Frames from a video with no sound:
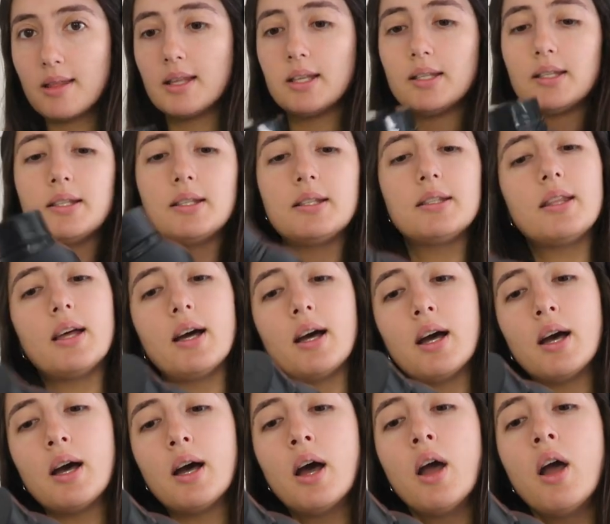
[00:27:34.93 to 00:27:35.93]
This is
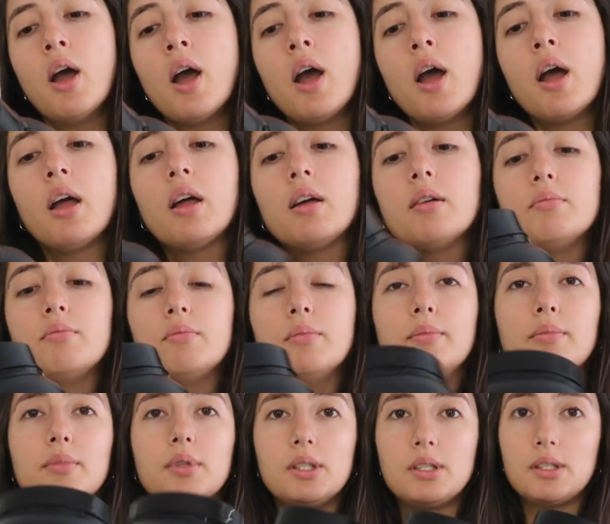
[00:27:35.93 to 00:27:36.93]
the
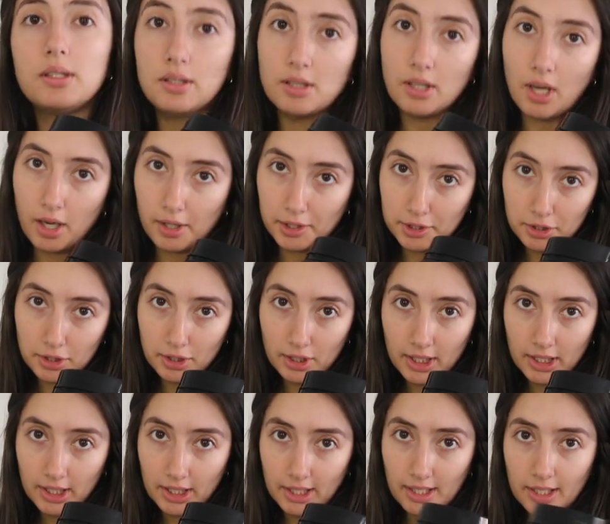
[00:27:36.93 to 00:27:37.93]

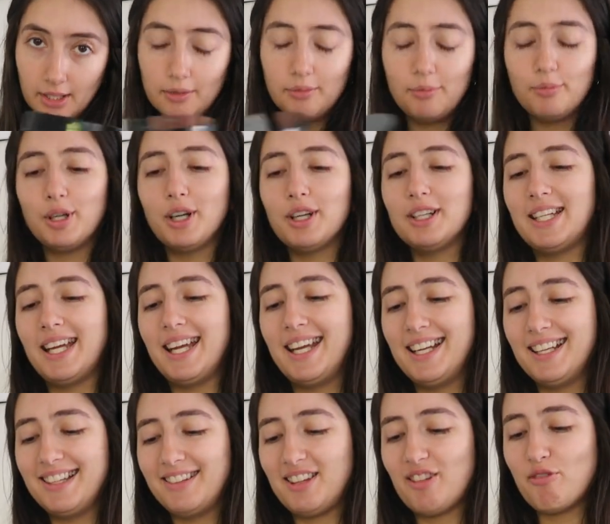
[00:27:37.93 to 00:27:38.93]
Musashi
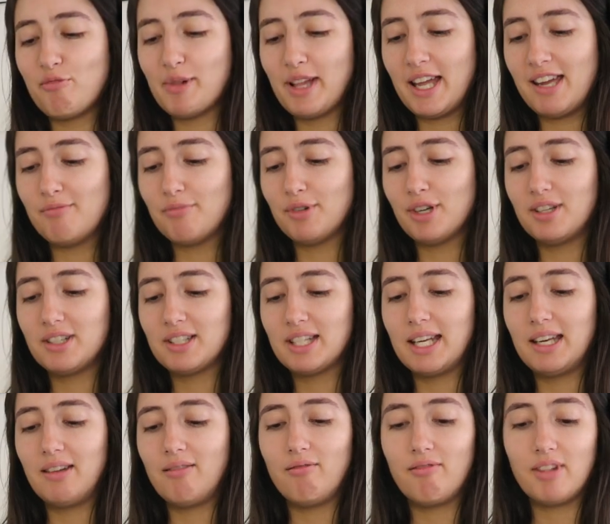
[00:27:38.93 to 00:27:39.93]
protein, the plant
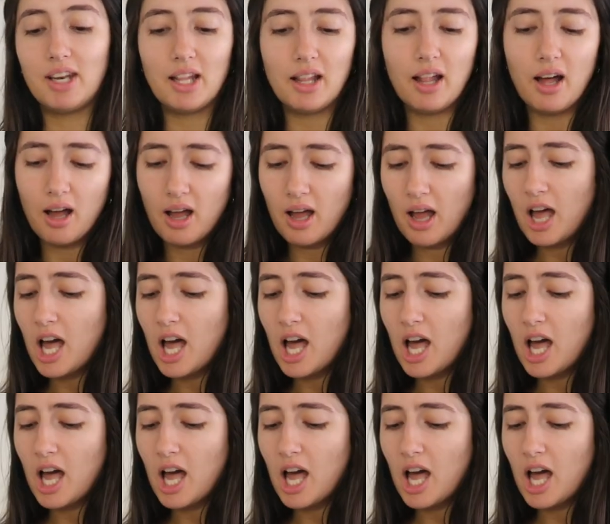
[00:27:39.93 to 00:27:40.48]
protein in vanilla.